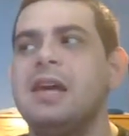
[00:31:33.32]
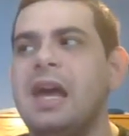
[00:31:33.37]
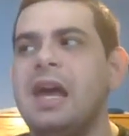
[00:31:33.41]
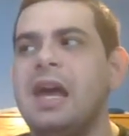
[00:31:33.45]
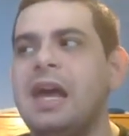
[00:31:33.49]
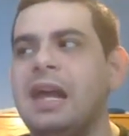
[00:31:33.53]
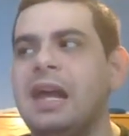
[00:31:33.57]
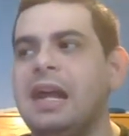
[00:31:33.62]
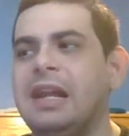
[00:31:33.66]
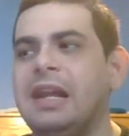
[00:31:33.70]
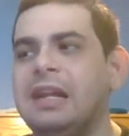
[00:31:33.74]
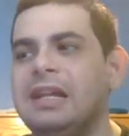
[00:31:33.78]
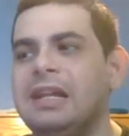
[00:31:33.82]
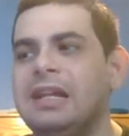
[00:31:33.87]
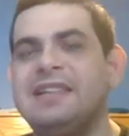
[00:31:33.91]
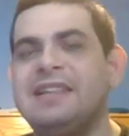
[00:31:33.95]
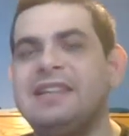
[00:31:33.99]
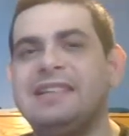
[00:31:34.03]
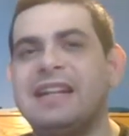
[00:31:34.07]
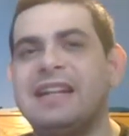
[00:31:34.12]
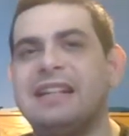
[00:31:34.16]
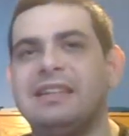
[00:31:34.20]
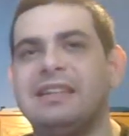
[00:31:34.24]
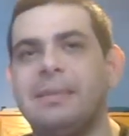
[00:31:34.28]
at
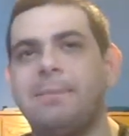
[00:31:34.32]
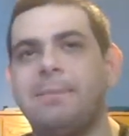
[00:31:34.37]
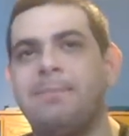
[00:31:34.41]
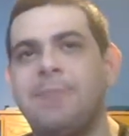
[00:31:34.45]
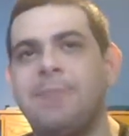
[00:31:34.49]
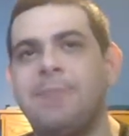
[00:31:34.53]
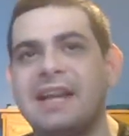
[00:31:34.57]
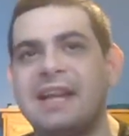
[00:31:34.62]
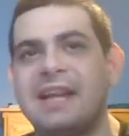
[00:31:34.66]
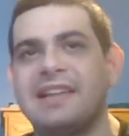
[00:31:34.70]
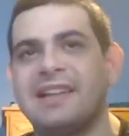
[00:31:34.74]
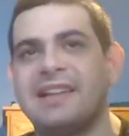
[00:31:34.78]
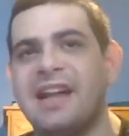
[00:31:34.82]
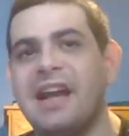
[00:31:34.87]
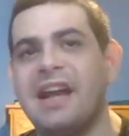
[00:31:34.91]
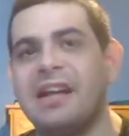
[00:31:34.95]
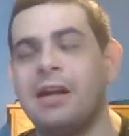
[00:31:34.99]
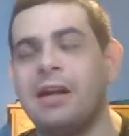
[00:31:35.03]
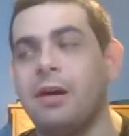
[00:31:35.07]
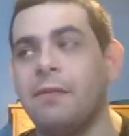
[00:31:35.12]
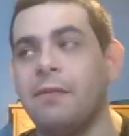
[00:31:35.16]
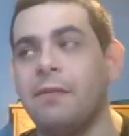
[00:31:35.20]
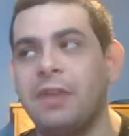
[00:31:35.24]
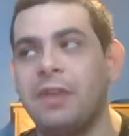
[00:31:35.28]
least get the
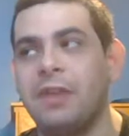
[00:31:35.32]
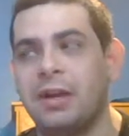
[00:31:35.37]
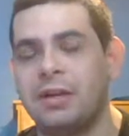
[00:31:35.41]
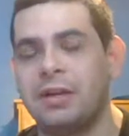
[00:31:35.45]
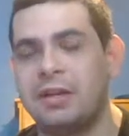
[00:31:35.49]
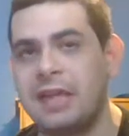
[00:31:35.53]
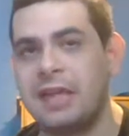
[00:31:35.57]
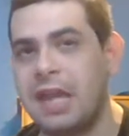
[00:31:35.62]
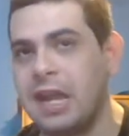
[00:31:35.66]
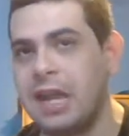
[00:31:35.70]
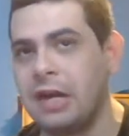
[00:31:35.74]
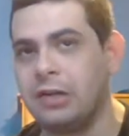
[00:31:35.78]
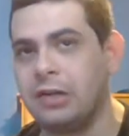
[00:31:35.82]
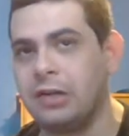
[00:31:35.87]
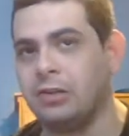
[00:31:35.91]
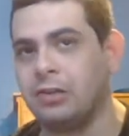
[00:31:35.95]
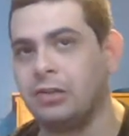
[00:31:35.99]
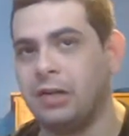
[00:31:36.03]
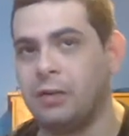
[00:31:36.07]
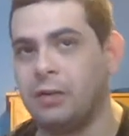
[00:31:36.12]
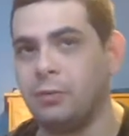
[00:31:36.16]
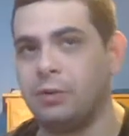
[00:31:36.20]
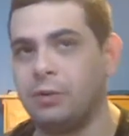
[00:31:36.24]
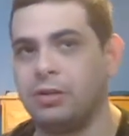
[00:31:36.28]
baseline of their character,
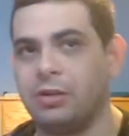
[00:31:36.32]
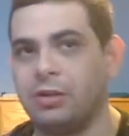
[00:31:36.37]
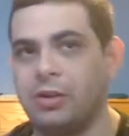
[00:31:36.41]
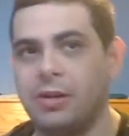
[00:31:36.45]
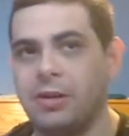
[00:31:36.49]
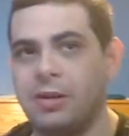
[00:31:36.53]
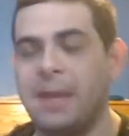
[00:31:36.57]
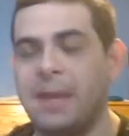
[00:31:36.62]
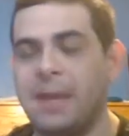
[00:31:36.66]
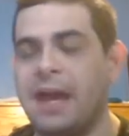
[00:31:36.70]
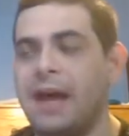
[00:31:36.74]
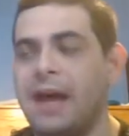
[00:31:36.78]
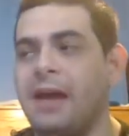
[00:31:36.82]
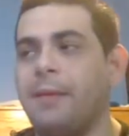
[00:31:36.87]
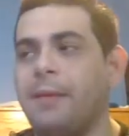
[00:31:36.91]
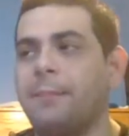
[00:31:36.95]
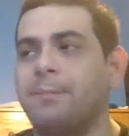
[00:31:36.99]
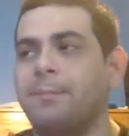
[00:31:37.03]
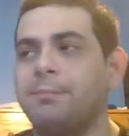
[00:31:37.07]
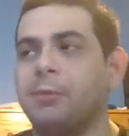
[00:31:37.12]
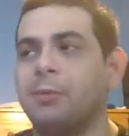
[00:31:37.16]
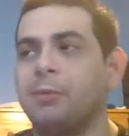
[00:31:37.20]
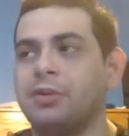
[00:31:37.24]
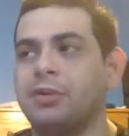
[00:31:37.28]
like what they're gonna be,
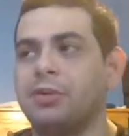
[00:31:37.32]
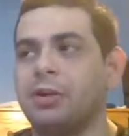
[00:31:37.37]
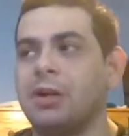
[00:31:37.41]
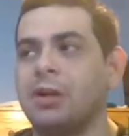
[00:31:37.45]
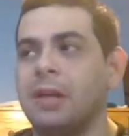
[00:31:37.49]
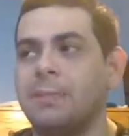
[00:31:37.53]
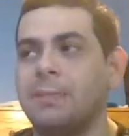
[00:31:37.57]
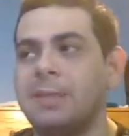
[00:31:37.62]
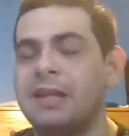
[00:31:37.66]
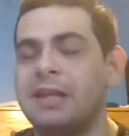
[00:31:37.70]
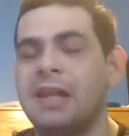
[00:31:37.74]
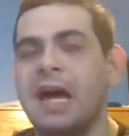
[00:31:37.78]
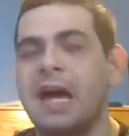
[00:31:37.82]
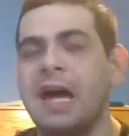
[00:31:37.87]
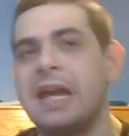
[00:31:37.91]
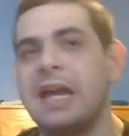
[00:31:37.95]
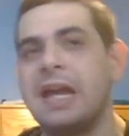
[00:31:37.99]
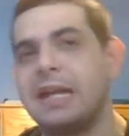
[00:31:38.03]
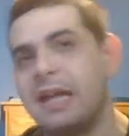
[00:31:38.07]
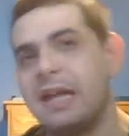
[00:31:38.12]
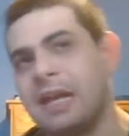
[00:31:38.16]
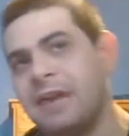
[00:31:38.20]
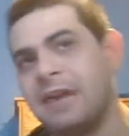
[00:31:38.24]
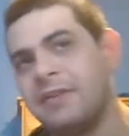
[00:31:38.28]
what they're gonna be
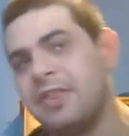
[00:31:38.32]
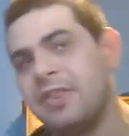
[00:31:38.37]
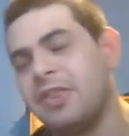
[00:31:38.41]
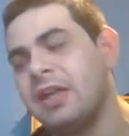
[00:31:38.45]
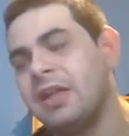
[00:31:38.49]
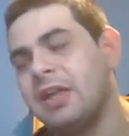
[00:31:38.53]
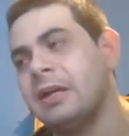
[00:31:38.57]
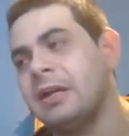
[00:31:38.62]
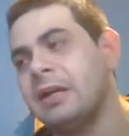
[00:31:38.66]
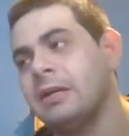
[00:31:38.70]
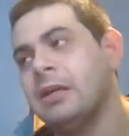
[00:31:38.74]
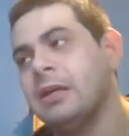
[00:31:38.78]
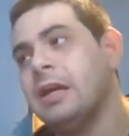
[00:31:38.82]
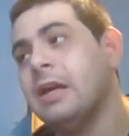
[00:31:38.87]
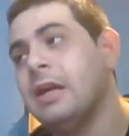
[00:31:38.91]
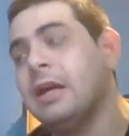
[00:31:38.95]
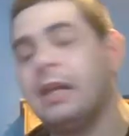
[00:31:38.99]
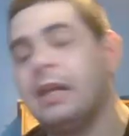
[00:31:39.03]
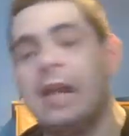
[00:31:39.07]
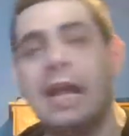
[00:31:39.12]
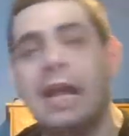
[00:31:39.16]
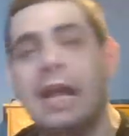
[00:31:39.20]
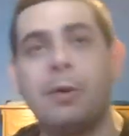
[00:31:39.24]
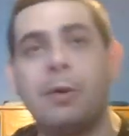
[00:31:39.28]
like, and everything,
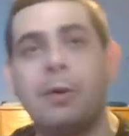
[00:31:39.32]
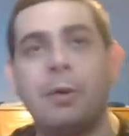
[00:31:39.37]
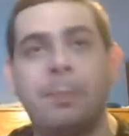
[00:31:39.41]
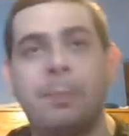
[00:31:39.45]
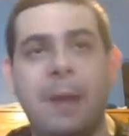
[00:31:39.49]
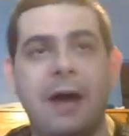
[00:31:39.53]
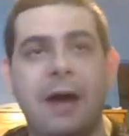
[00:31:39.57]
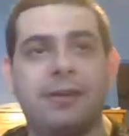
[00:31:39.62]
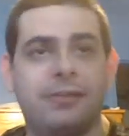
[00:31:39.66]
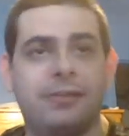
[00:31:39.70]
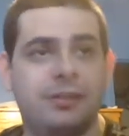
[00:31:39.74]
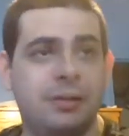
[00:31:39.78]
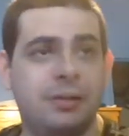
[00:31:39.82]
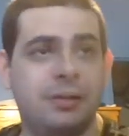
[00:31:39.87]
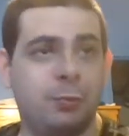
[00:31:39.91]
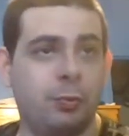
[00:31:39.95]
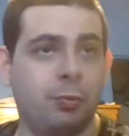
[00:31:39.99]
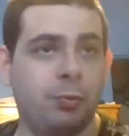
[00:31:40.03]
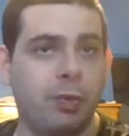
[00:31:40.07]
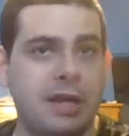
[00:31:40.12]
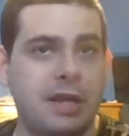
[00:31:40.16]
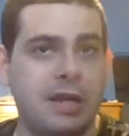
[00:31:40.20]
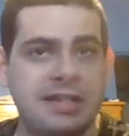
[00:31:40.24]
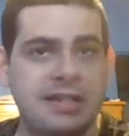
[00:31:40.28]
like what Bowser did
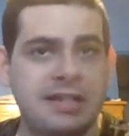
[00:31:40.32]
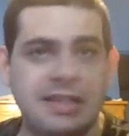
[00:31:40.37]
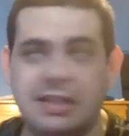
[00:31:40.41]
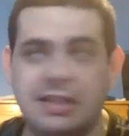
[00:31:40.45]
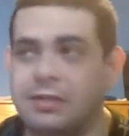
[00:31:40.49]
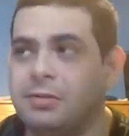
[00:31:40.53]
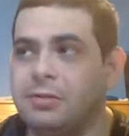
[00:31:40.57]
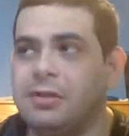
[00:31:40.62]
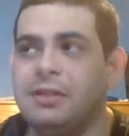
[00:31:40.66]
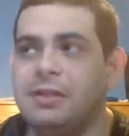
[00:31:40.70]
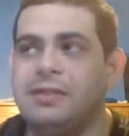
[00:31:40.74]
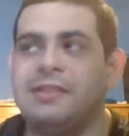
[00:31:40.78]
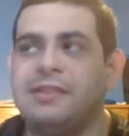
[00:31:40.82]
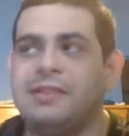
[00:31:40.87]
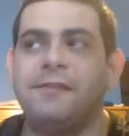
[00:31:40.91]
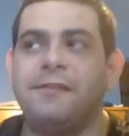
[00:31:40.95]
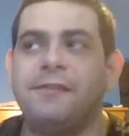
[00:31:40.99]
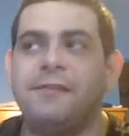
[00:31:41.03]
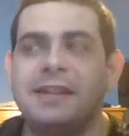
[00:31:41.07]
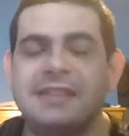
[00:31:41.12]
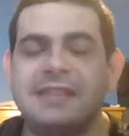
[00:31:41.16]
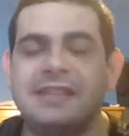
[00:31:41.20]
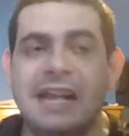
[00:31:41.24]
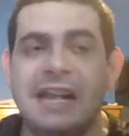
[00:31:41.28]
with Wendy, you know, like
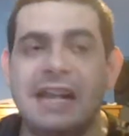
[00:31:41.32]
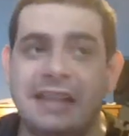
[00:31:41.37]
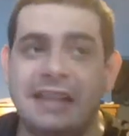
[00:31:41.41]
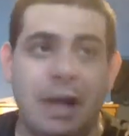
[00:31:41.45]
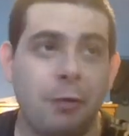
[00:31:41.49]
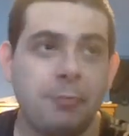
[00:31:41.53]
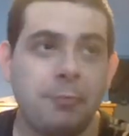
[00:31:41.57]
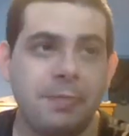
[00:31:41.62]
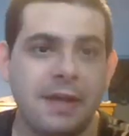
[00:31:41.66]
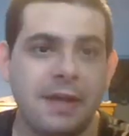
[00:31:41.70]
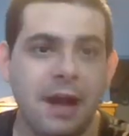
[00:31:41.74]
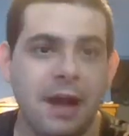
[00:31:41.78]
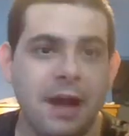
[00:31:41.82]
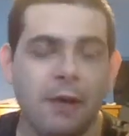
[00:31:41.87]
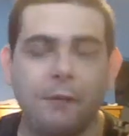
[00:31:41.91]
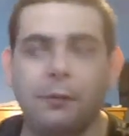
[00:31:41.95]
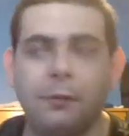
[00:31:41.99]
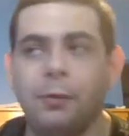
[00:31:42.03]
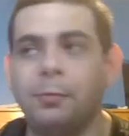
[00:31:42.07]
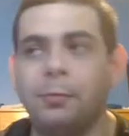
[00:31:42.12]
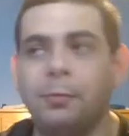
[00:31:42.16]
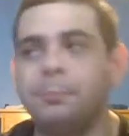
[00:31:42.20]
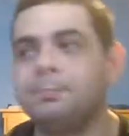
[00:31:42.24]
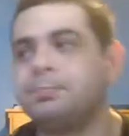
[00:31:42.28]
stuff like that. That would be helpful.